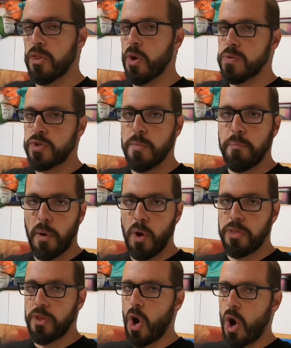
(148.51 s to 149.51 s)
Those are
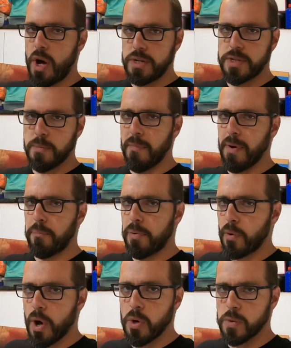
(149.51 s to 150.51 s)
both awesome
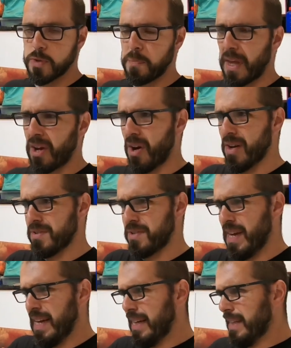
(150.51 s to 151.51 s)
pros because